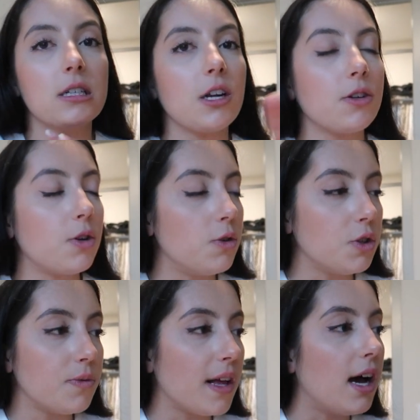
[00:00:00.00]
I'll start a whole
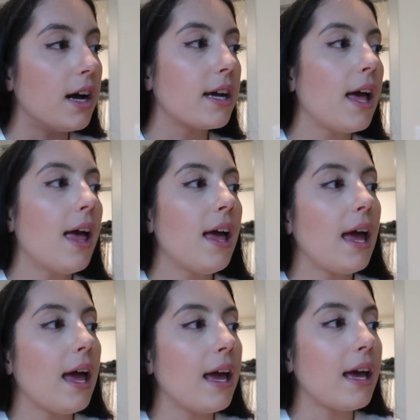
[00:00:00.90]
new vlog
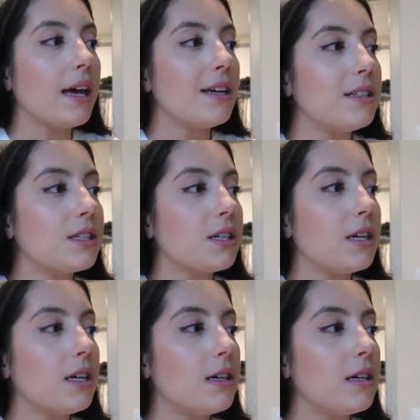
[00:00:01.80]
and